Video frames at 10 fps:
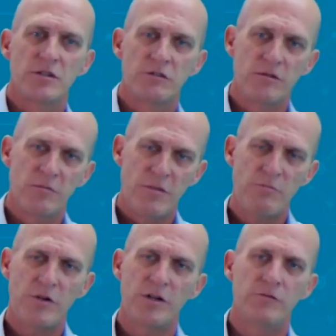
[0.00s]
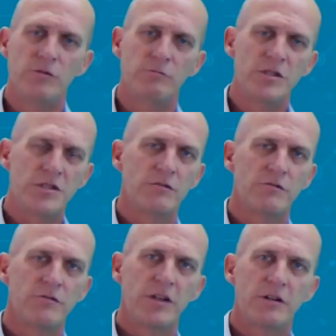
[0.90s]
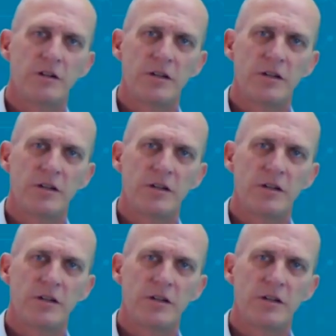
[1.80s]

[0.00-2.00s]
Remember, if you misconfigure